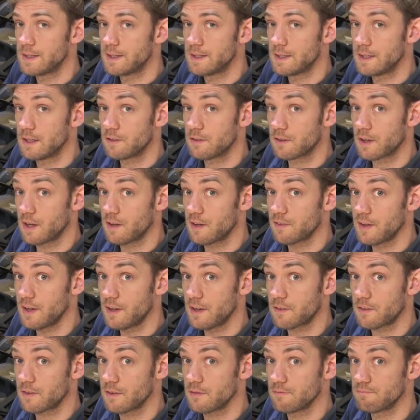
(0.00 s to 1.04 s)
is going to
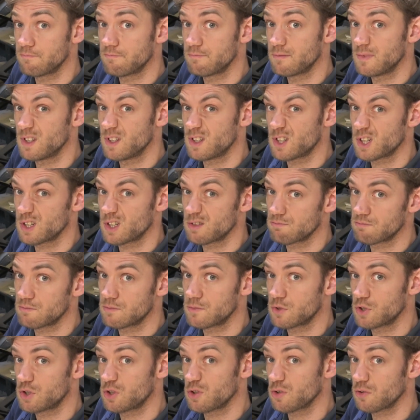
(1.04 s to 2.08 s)
fit, which it
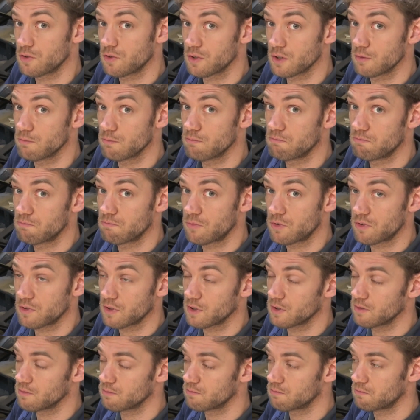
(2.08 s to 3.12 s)
should do.
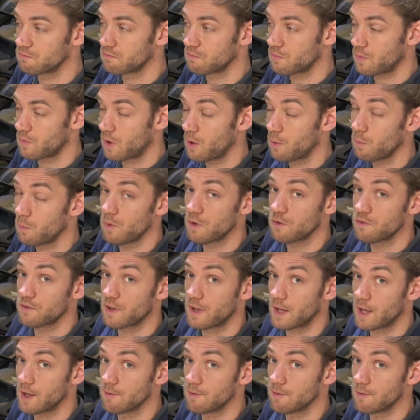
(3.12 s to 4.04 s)
So we'll see.